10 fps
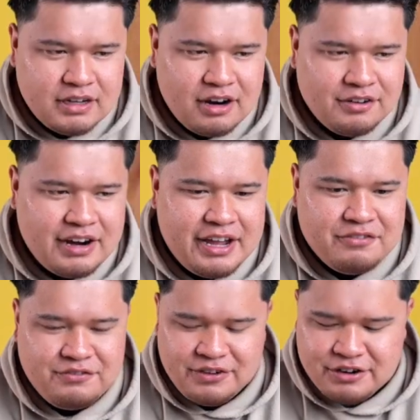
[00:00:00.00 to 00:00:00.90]
All right,
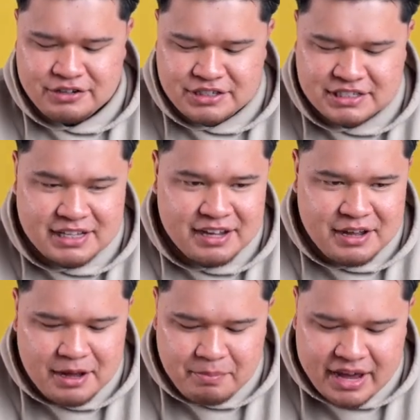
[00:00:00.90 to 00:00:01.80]
first
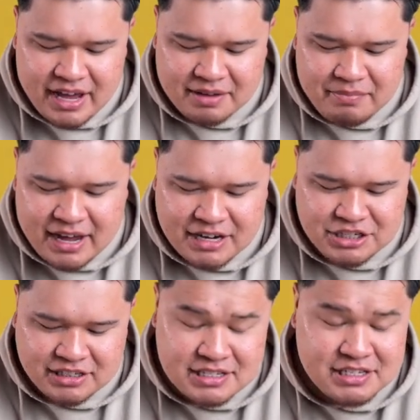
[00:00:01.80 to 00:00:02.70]
pack
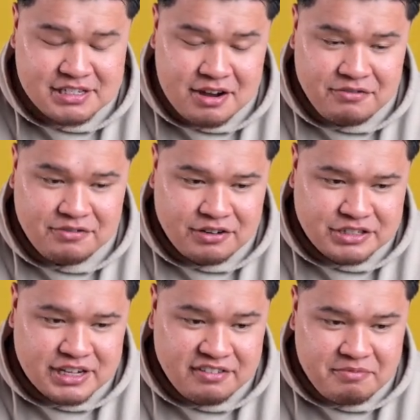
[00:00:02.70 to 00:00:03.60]
magic. This is a
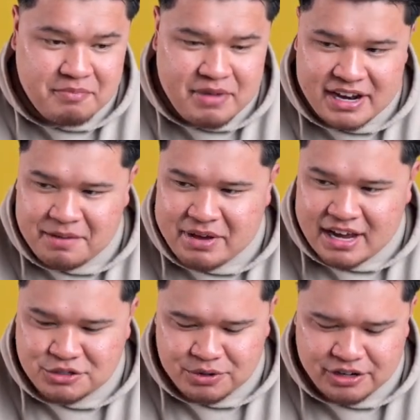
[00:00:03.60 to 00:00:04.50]
first of many
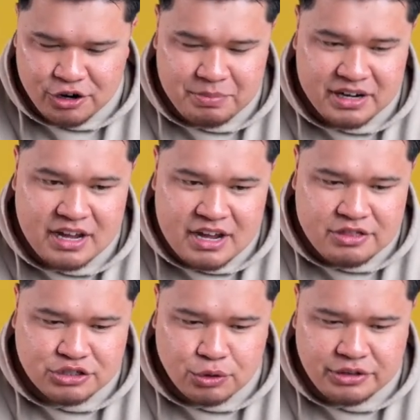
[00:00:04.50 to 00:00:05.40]
packs we're going to open.
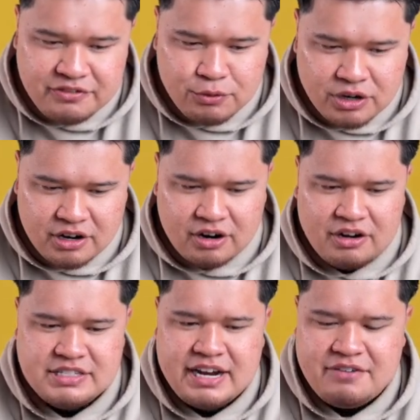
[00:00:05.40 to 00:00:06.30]
There's only 4
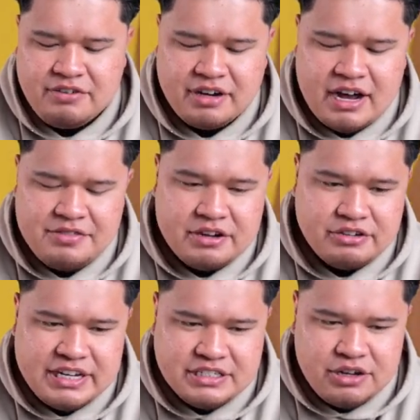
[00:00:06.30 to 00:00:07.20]
cards, and I forgot there
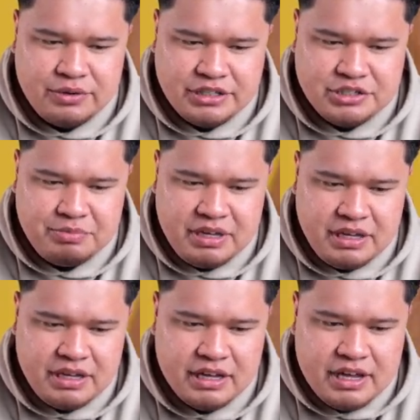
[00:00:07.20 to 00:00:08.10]
is going to
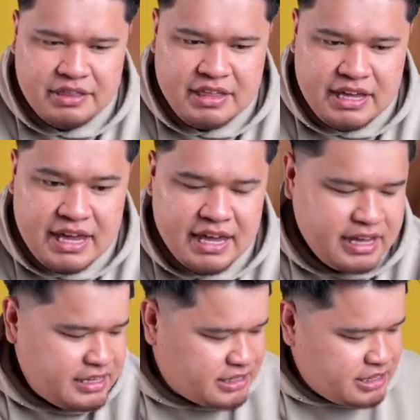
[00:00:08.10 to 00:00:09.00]
be, the hit
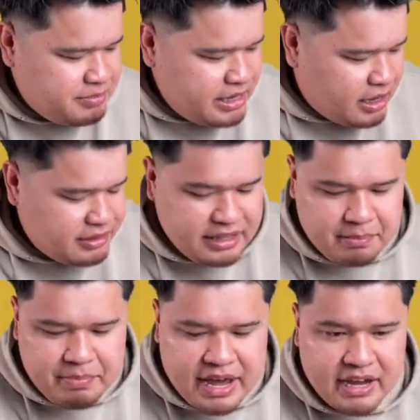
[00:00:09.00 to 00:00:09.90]
is going to be on the
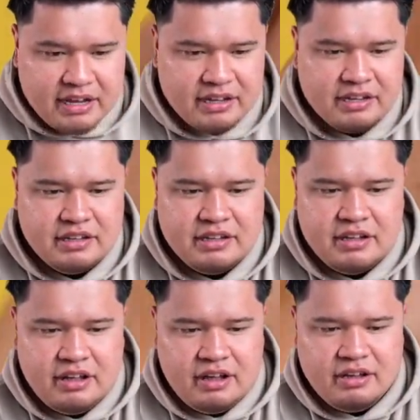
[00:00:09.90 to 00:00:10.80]
back
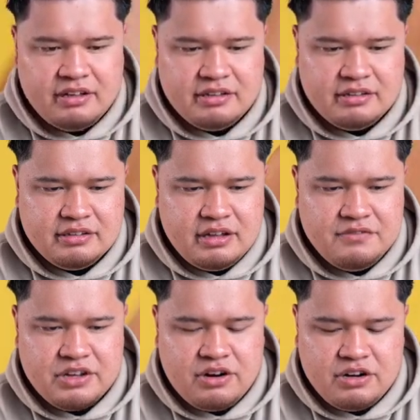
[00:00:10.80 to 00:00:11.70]
of
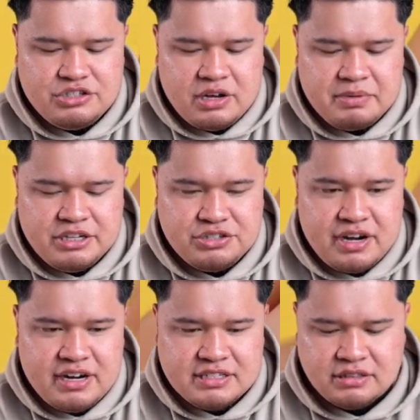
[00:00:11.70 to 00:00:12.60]
the card, so I'm going to try
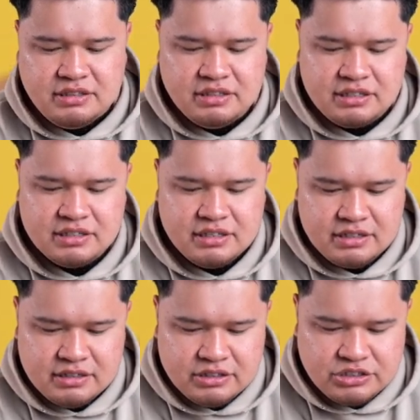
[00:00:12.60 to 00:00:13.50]
not to look.
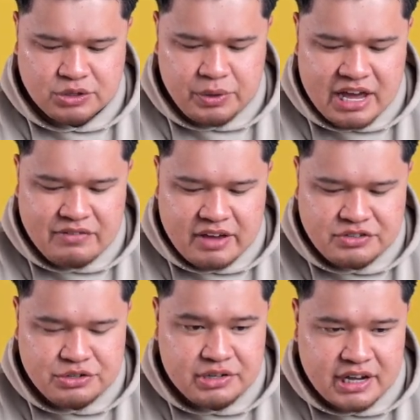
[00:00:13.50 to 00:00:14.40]
So we have
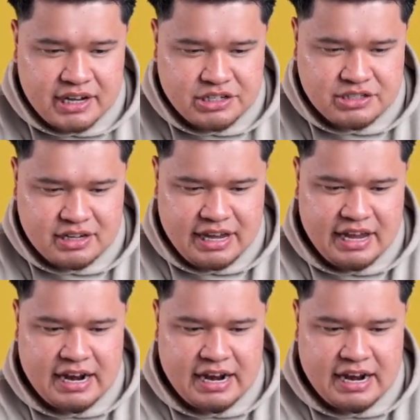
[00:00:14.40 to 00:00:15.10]
F2, guys, and